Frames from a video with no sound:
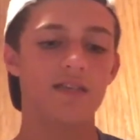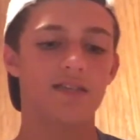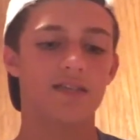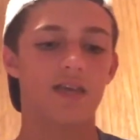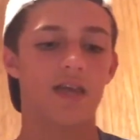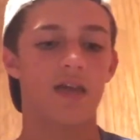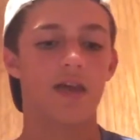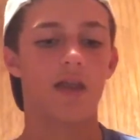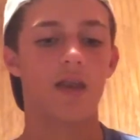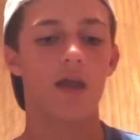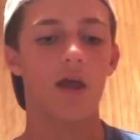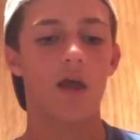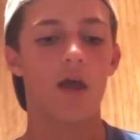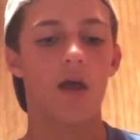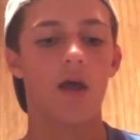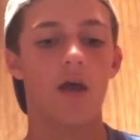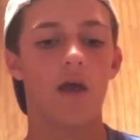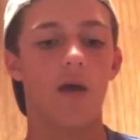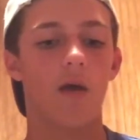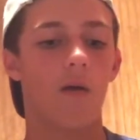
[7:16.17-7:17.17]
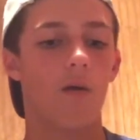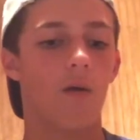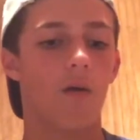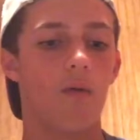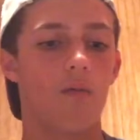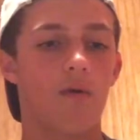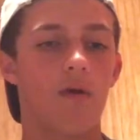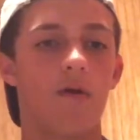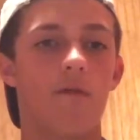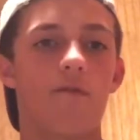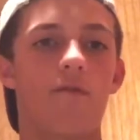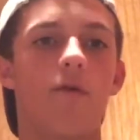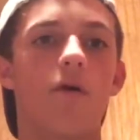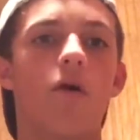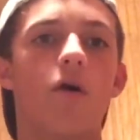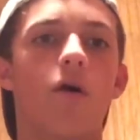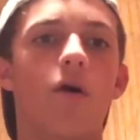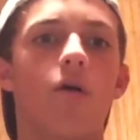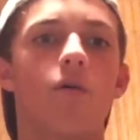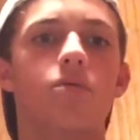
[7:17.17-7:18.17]
said, a real
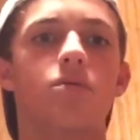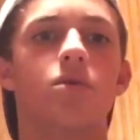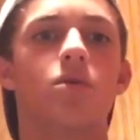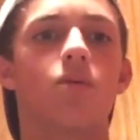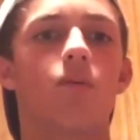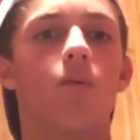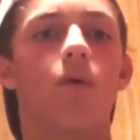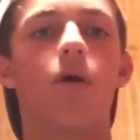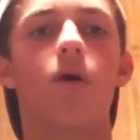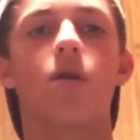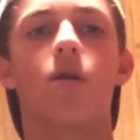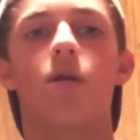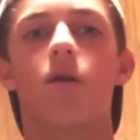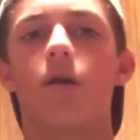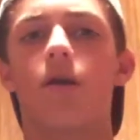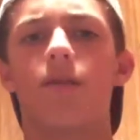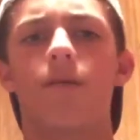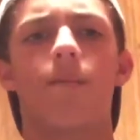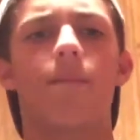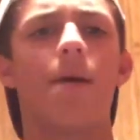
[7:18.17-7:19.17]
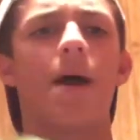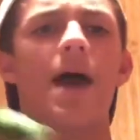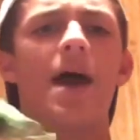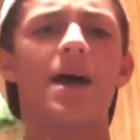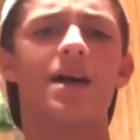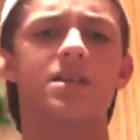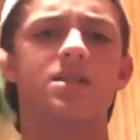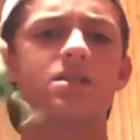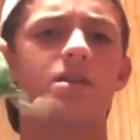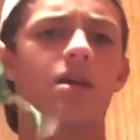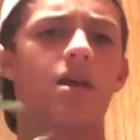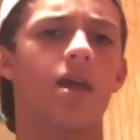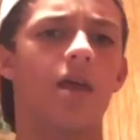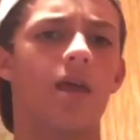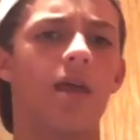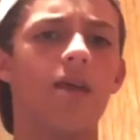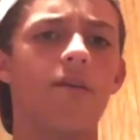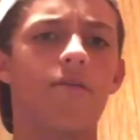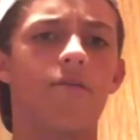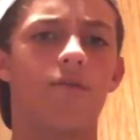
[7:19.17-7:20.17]
frog going through the water, the bass
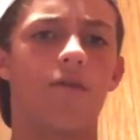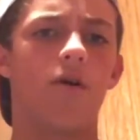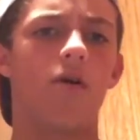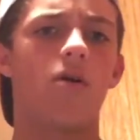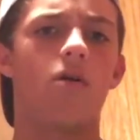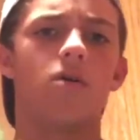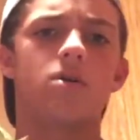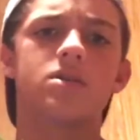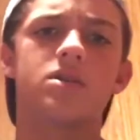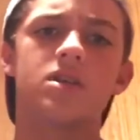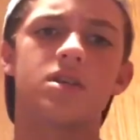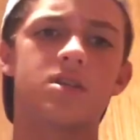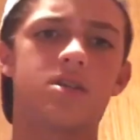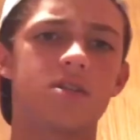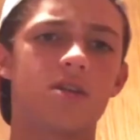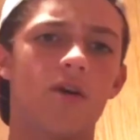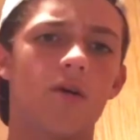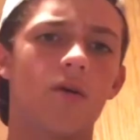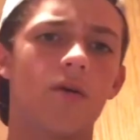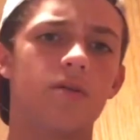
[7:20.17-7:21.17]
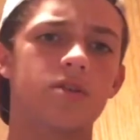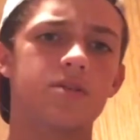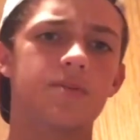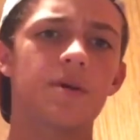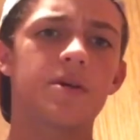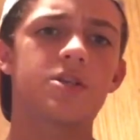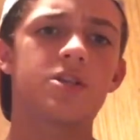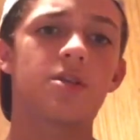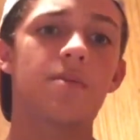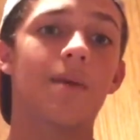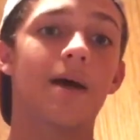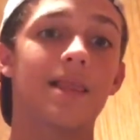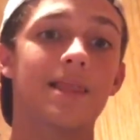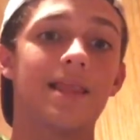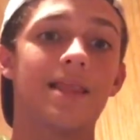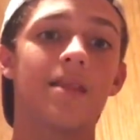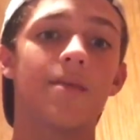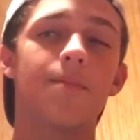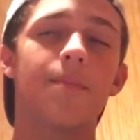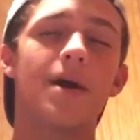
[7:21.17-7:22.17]
eat frogs, and so especially by
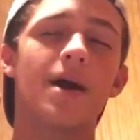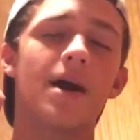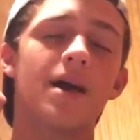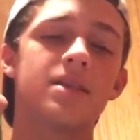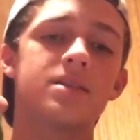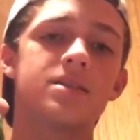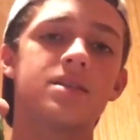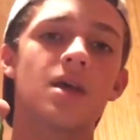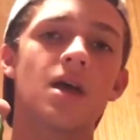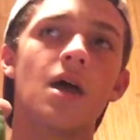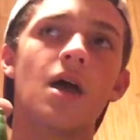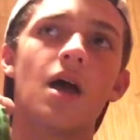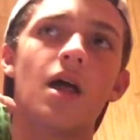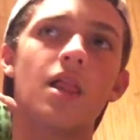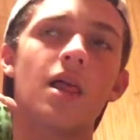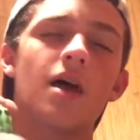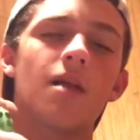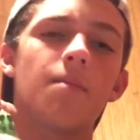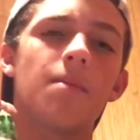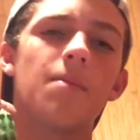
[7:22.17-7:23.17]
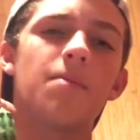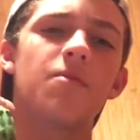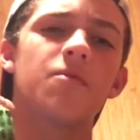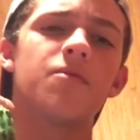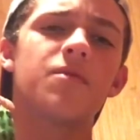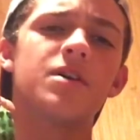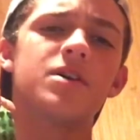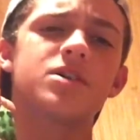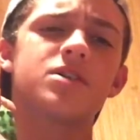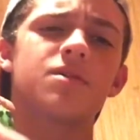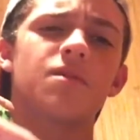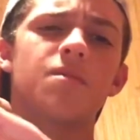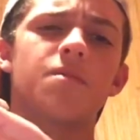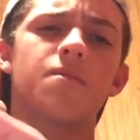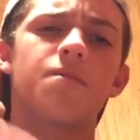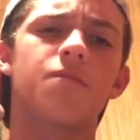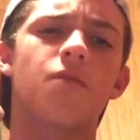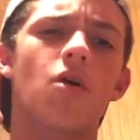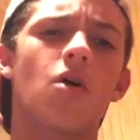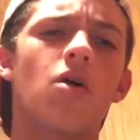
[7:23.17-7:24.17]
lily pads, a lot of people fish
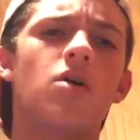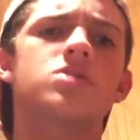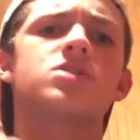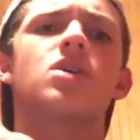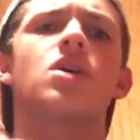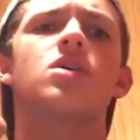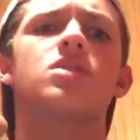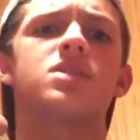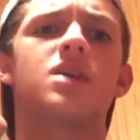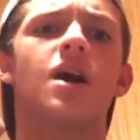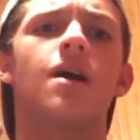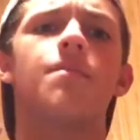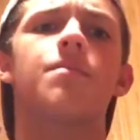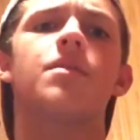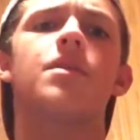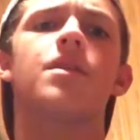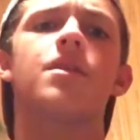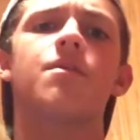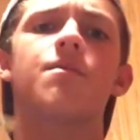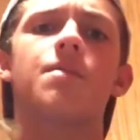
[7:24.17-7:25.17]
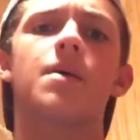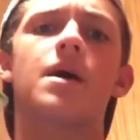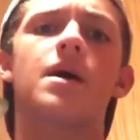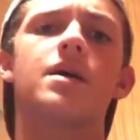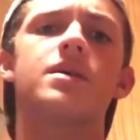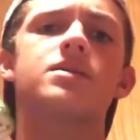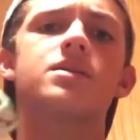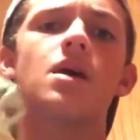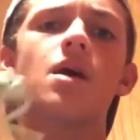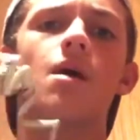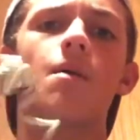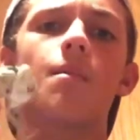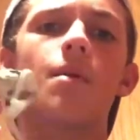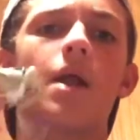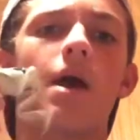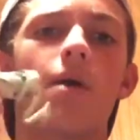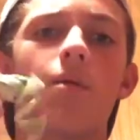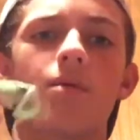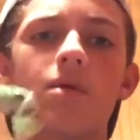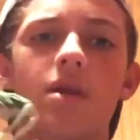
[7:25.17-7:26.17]
frogs on top of lily pads, but
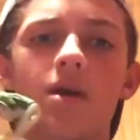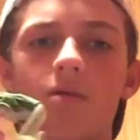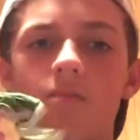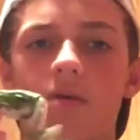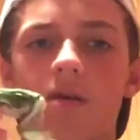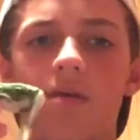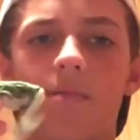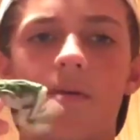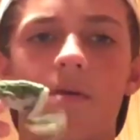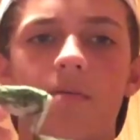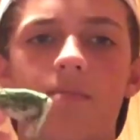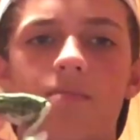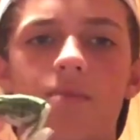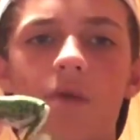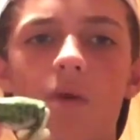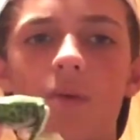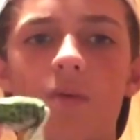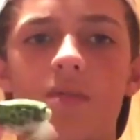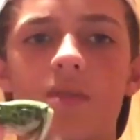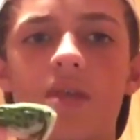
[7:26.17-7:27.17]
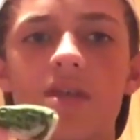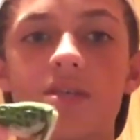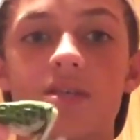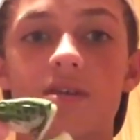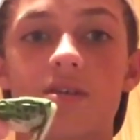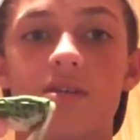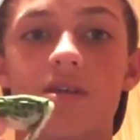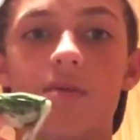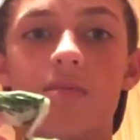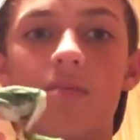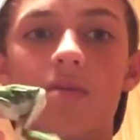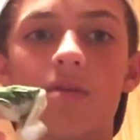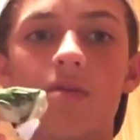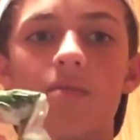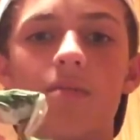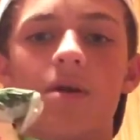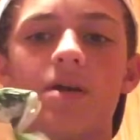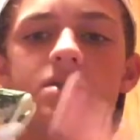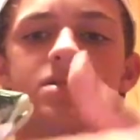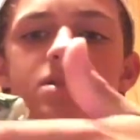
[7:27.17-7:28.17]
I would not recommend throwing this on top of lily
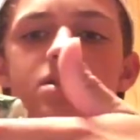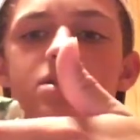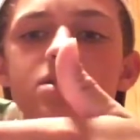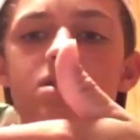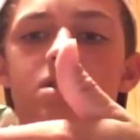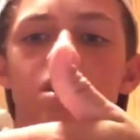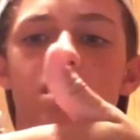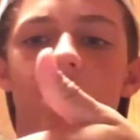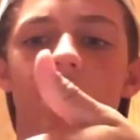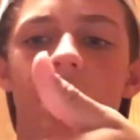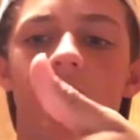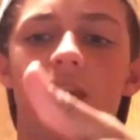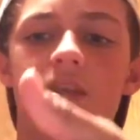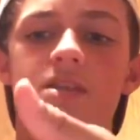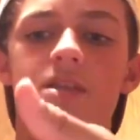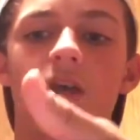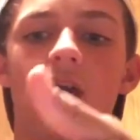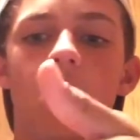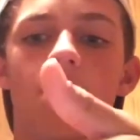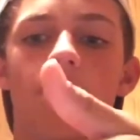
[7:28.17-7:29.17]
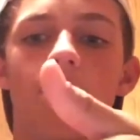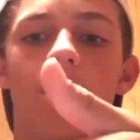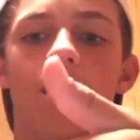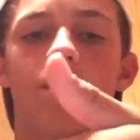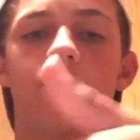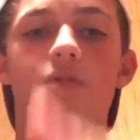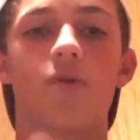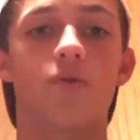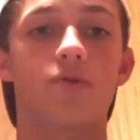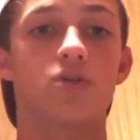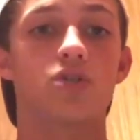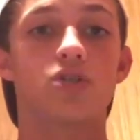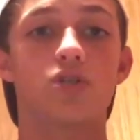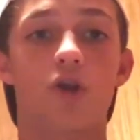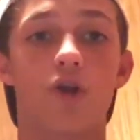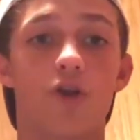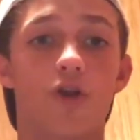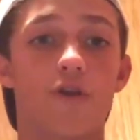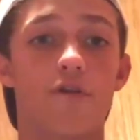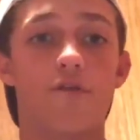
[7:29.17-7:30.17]
pads because of the legs. But I'd throw a
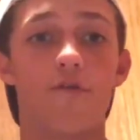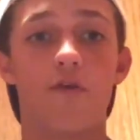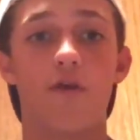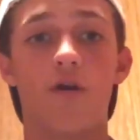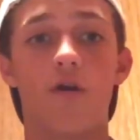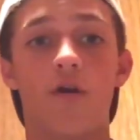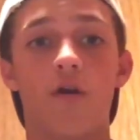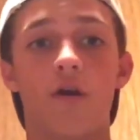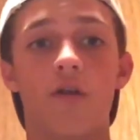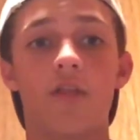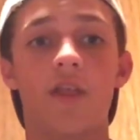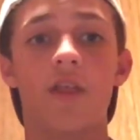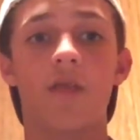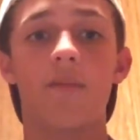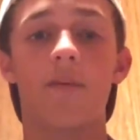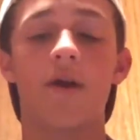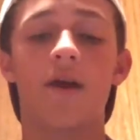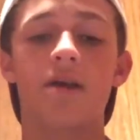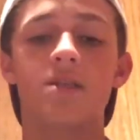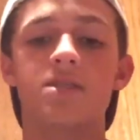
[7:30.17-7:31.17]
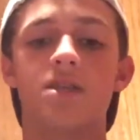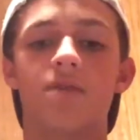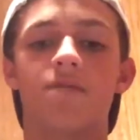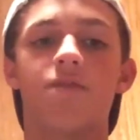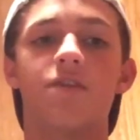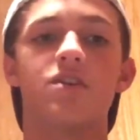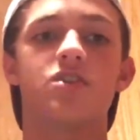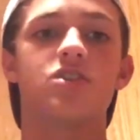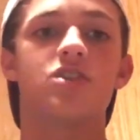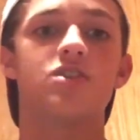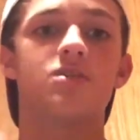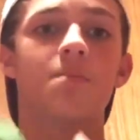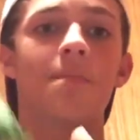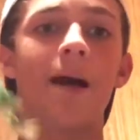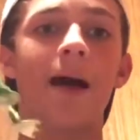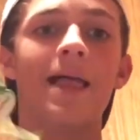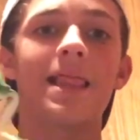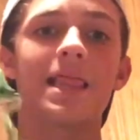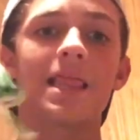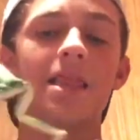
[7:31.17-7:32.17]
skirted frog on lily pads and fish this
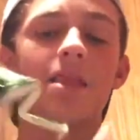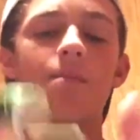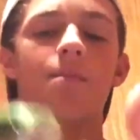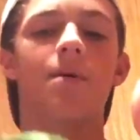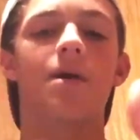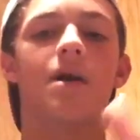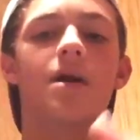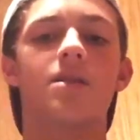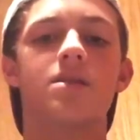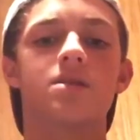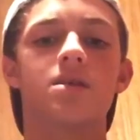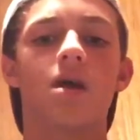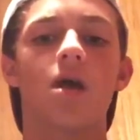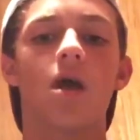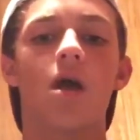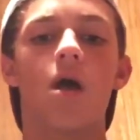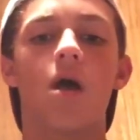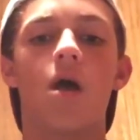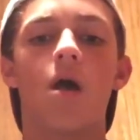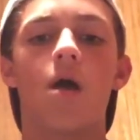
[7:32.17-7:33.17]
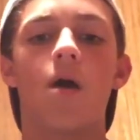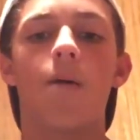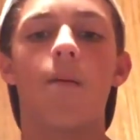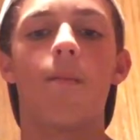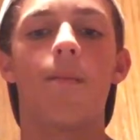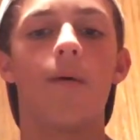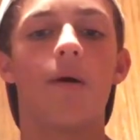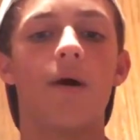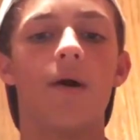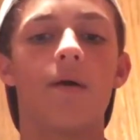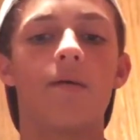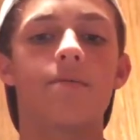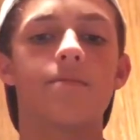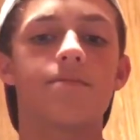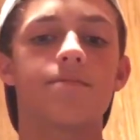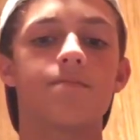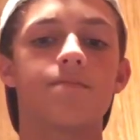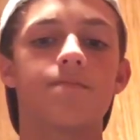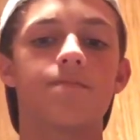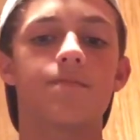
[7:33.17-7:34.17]
by lily pads. But
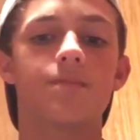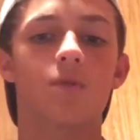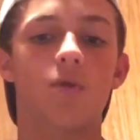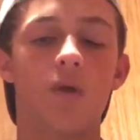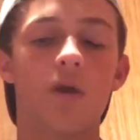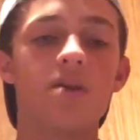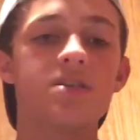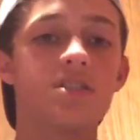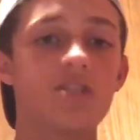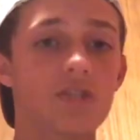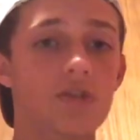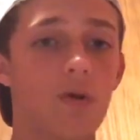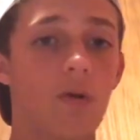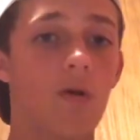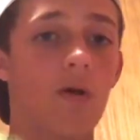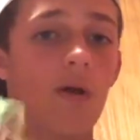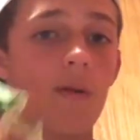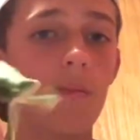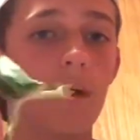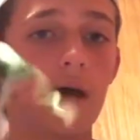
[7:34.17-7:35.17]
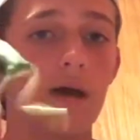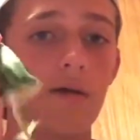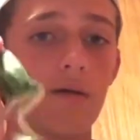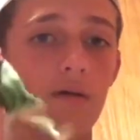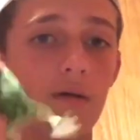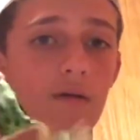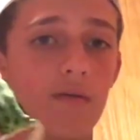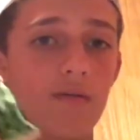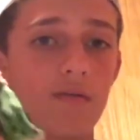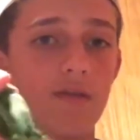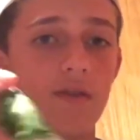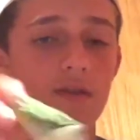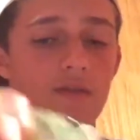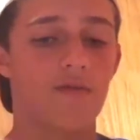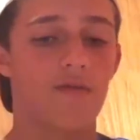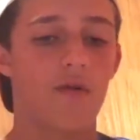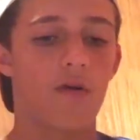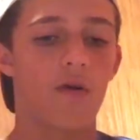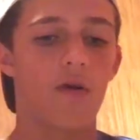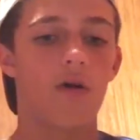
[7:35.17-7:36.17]
crazy story about this
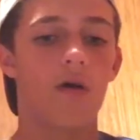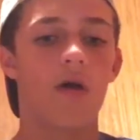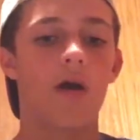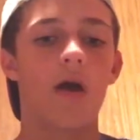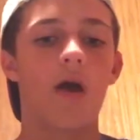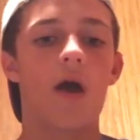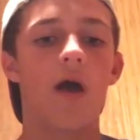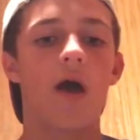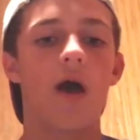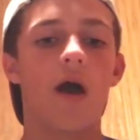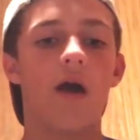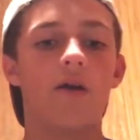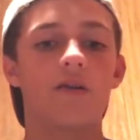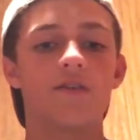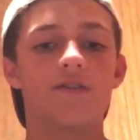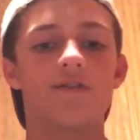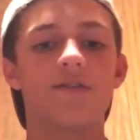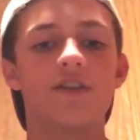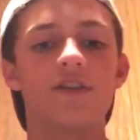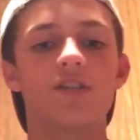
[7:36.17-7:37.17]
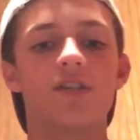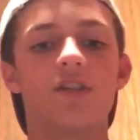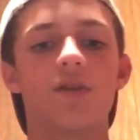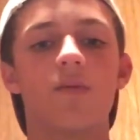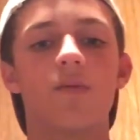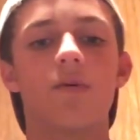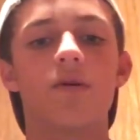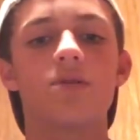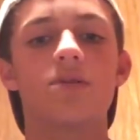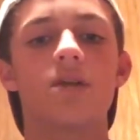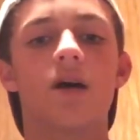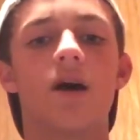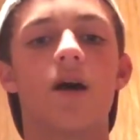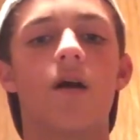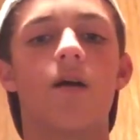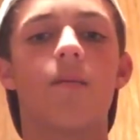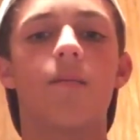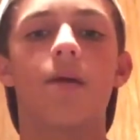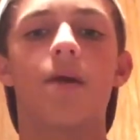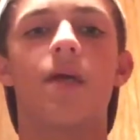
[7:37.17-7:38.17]
frog. I was fishing it one
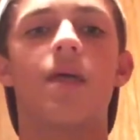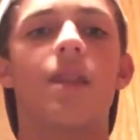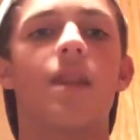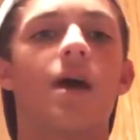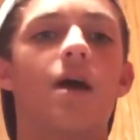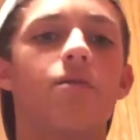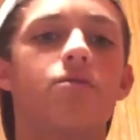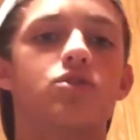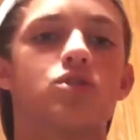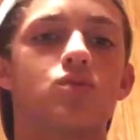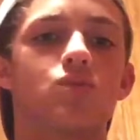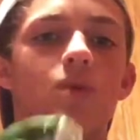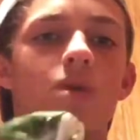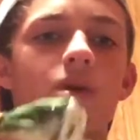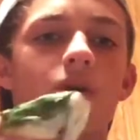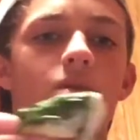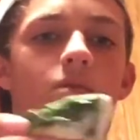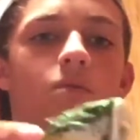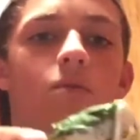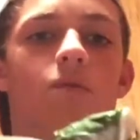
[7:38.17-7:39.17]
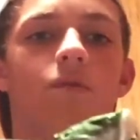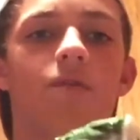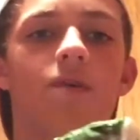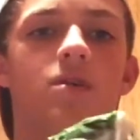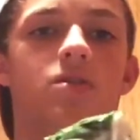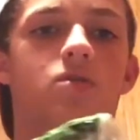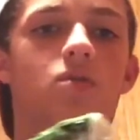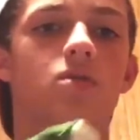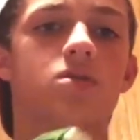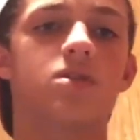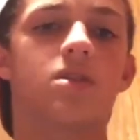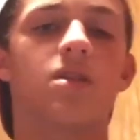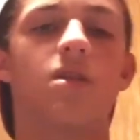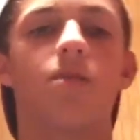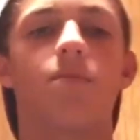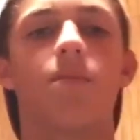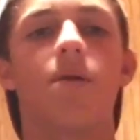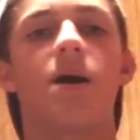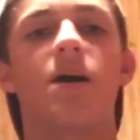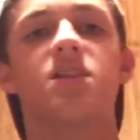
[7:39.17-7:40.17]
time and I was just reeling it real fast across the lily
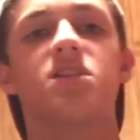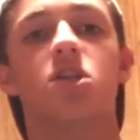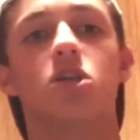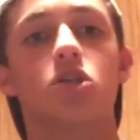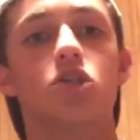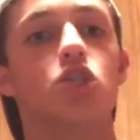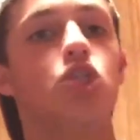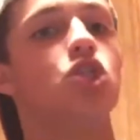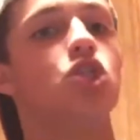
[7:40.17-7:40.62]
pads, and